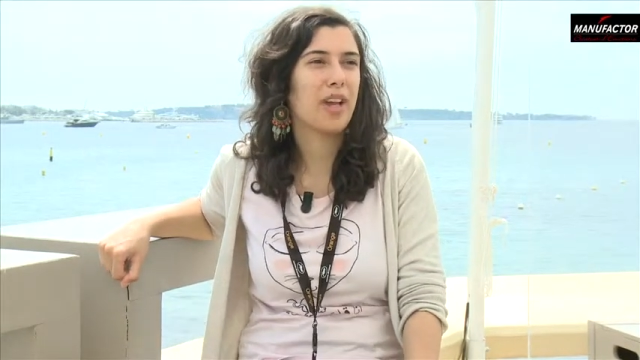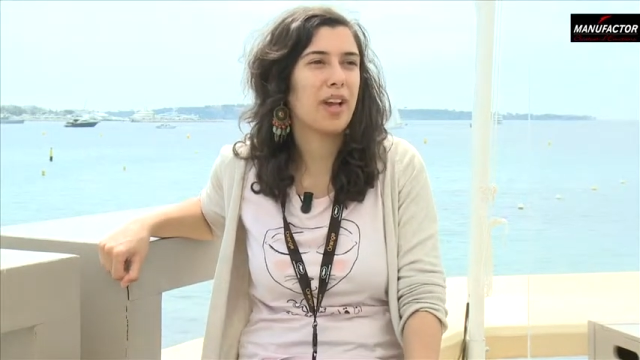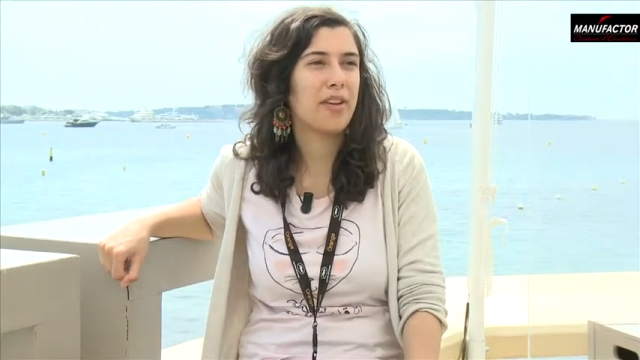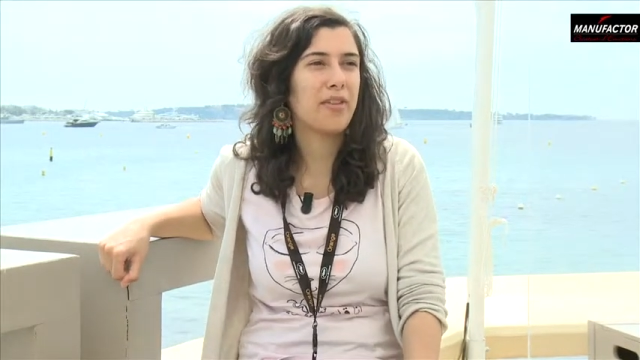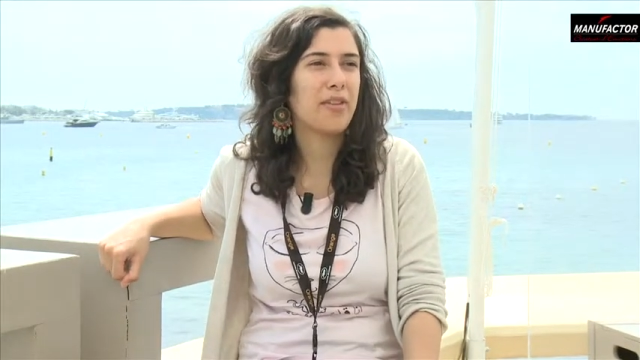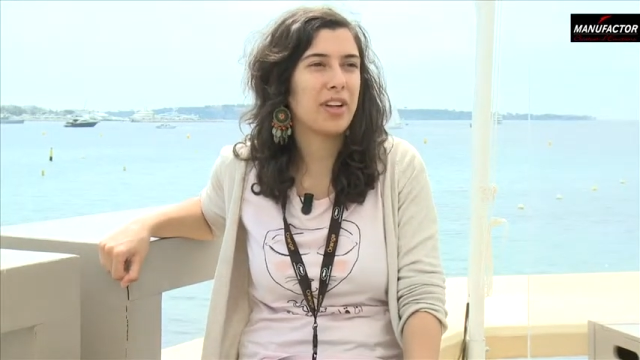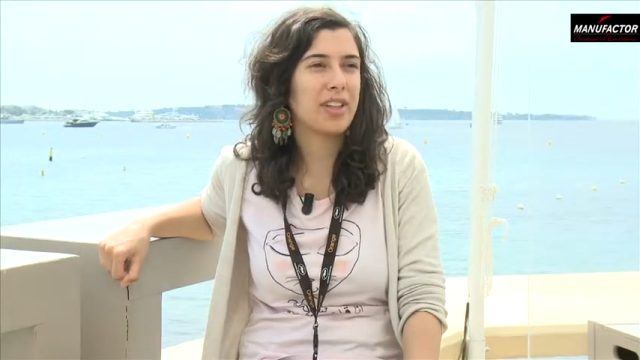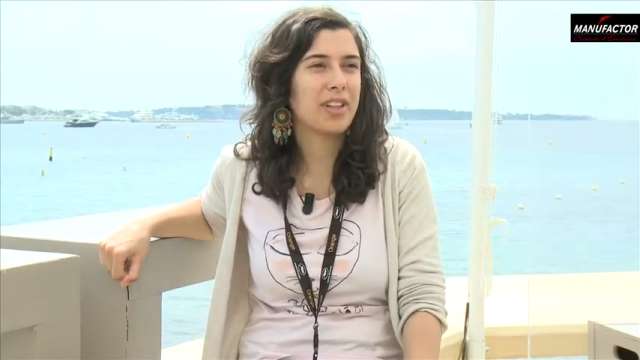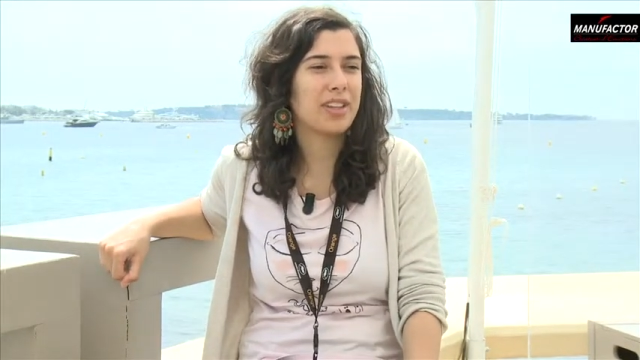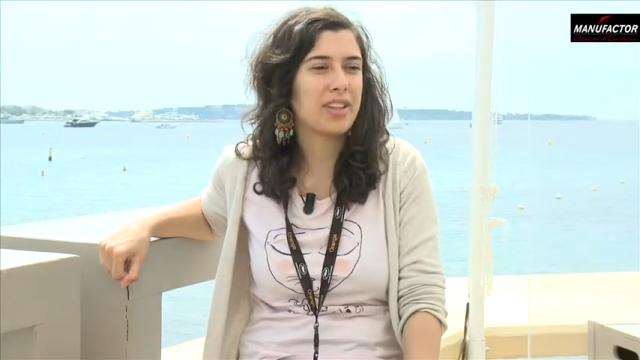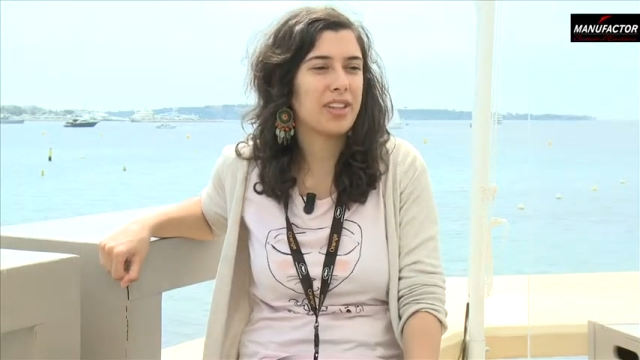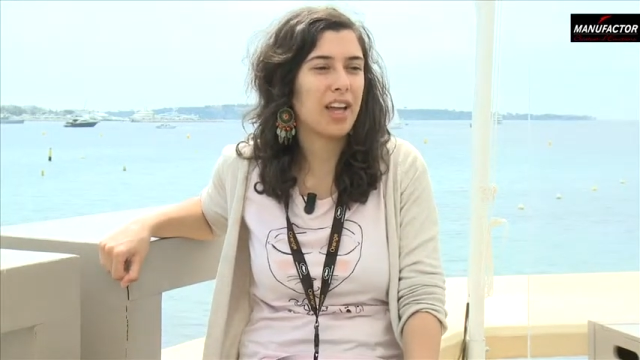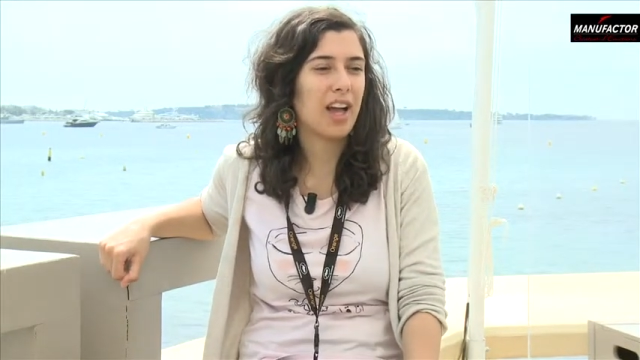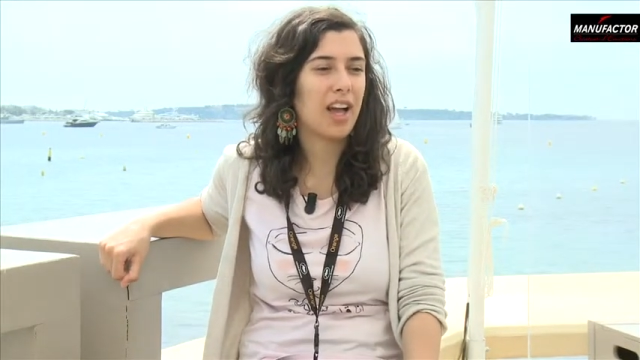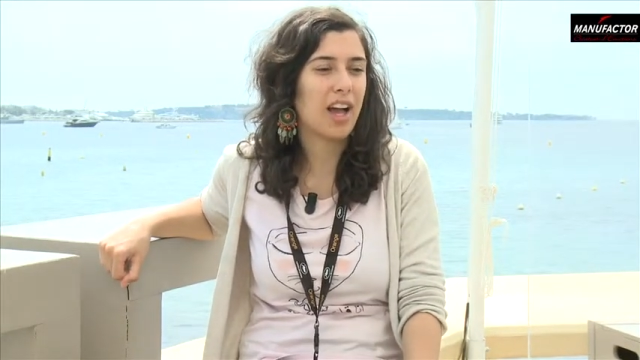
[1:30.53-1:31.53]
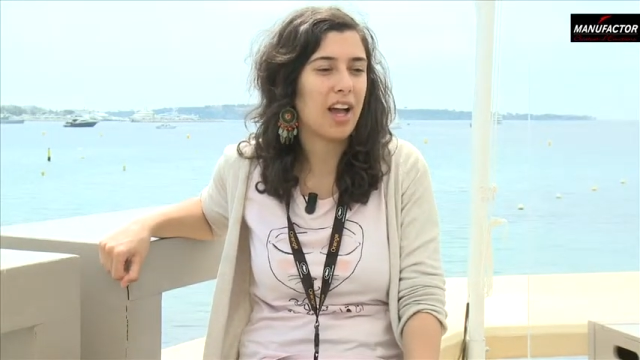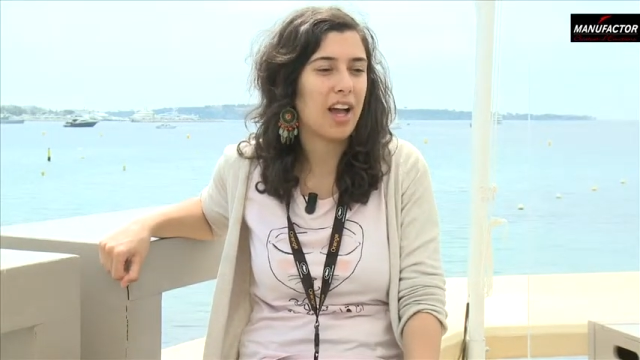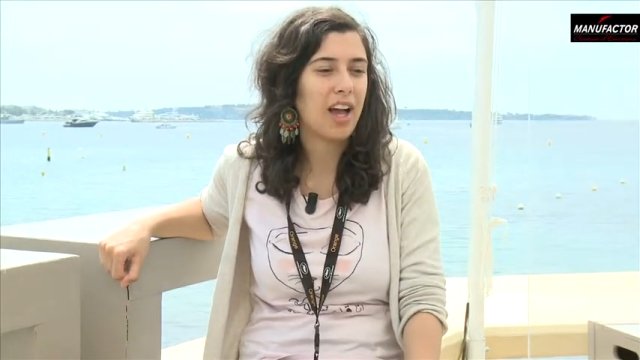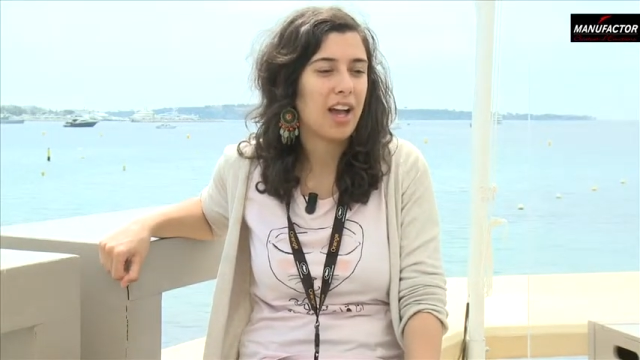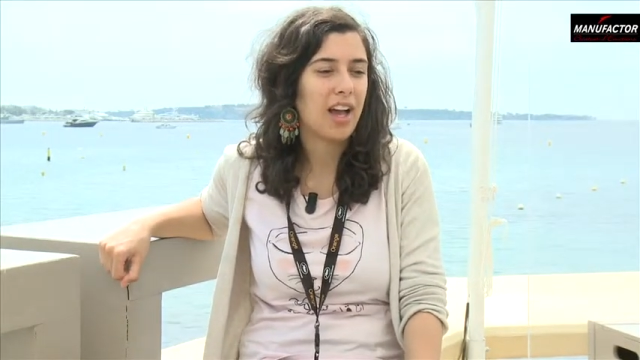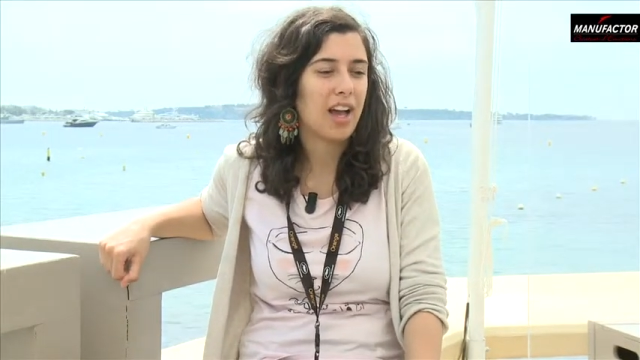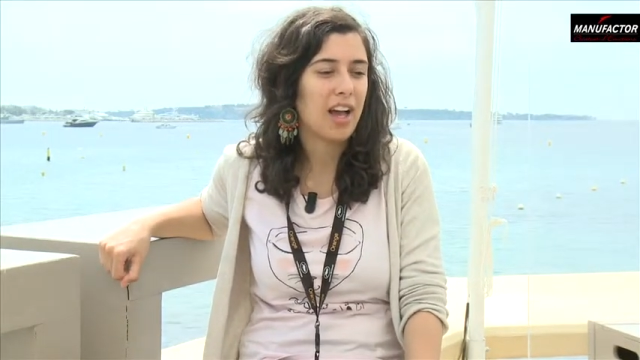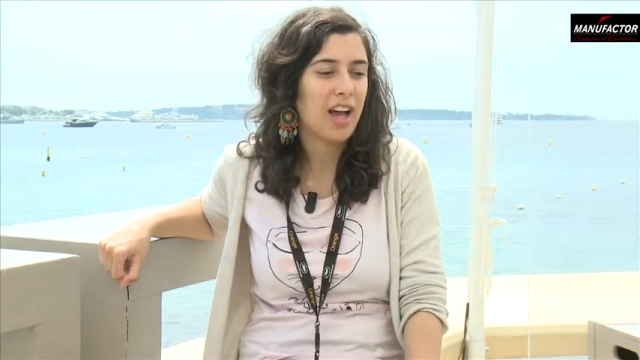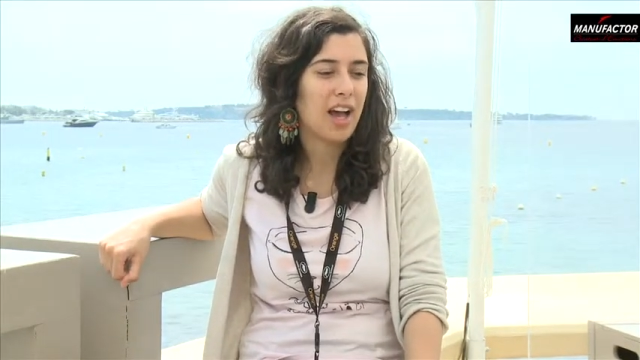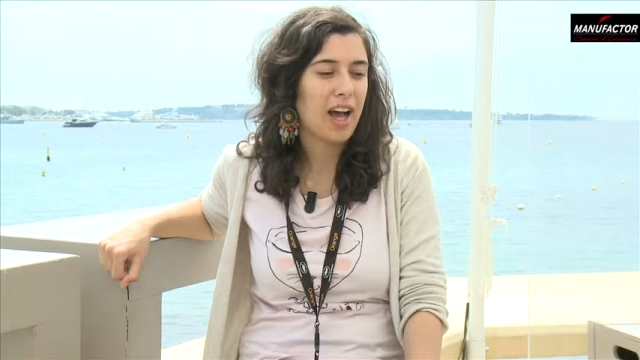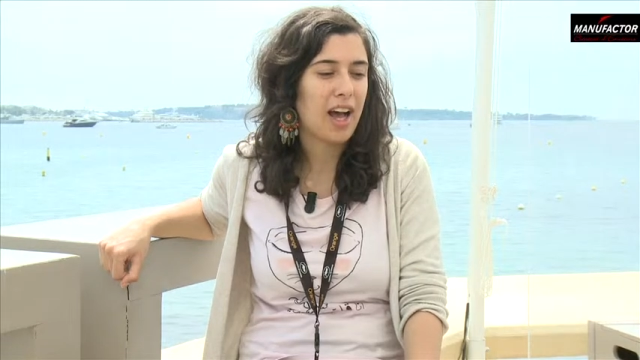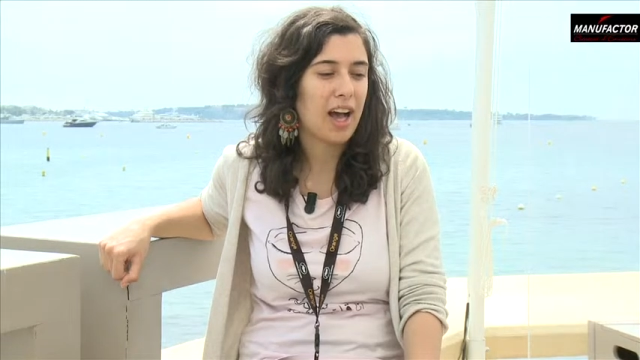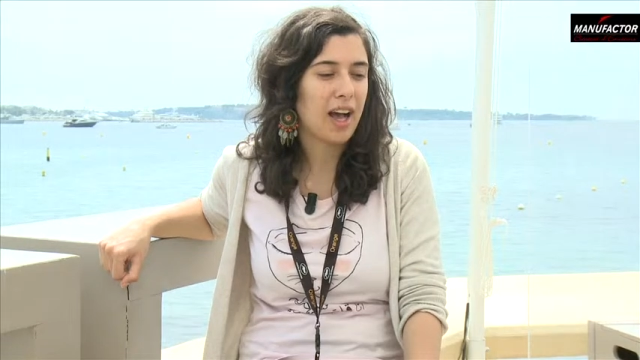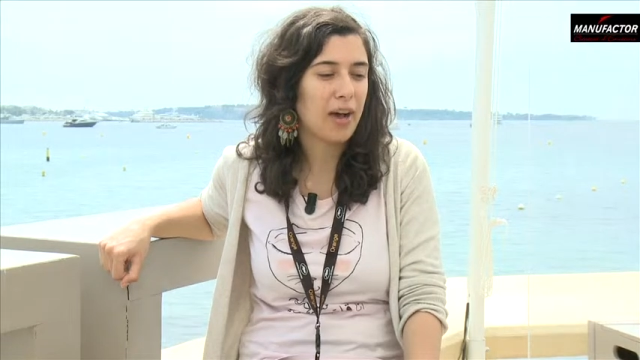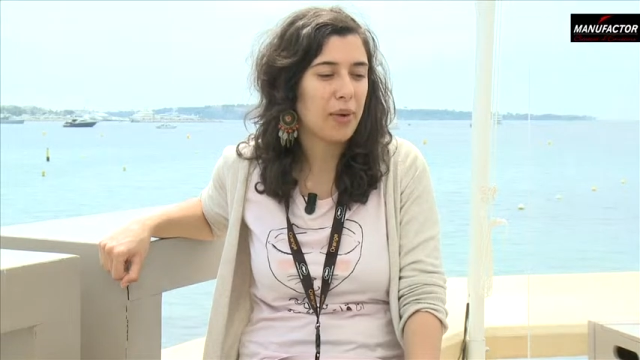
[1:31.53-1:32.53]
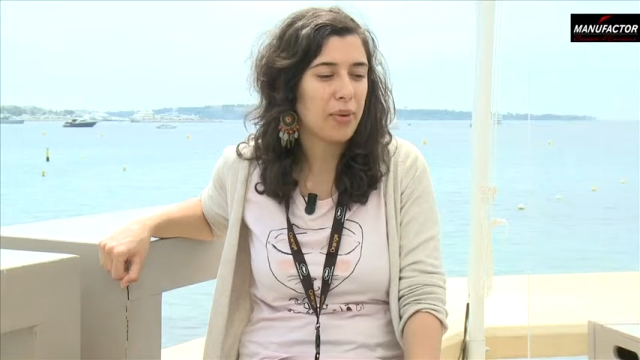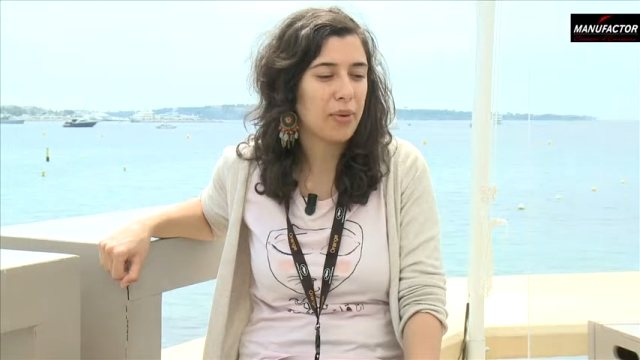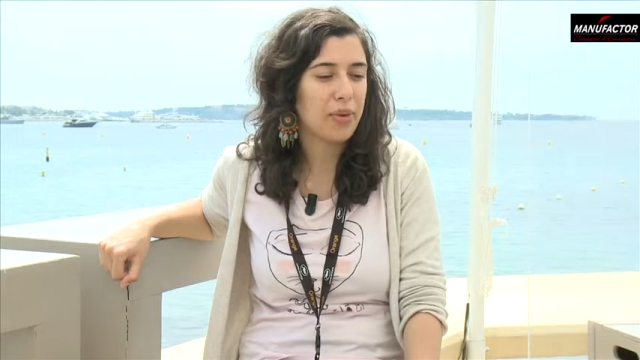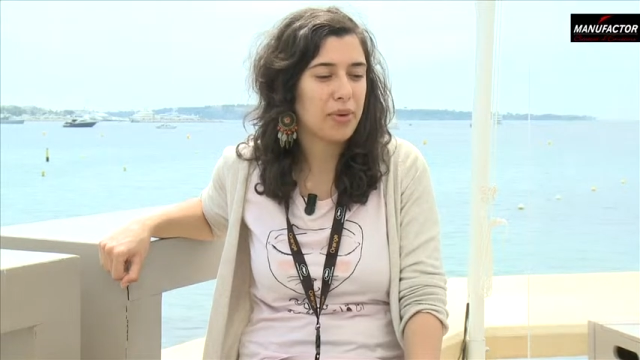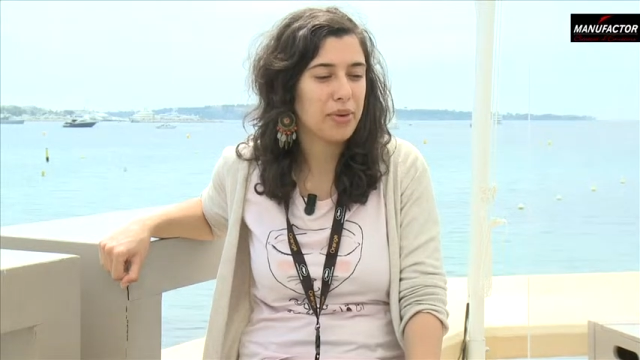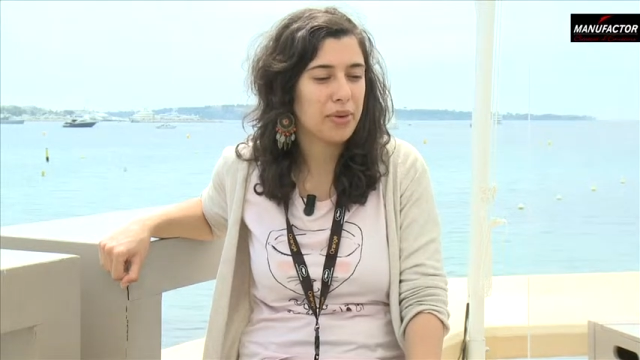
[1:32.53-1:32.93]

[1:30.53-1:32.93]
I felt how